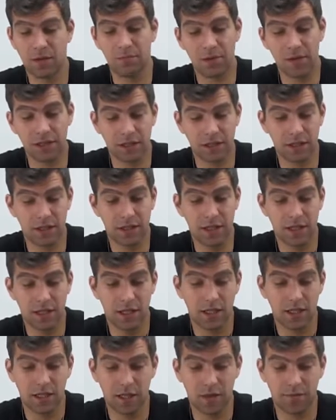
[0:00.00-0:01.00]
But
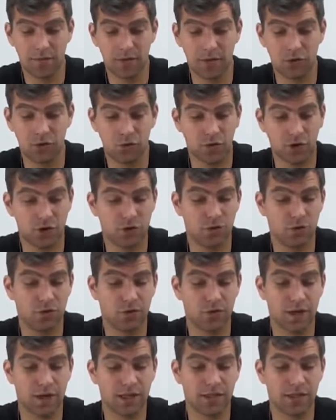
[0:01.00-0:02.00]
if I switch to
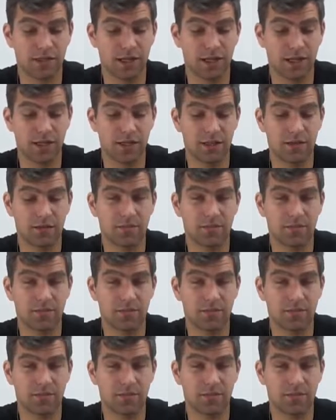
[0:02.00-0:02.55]
the right side,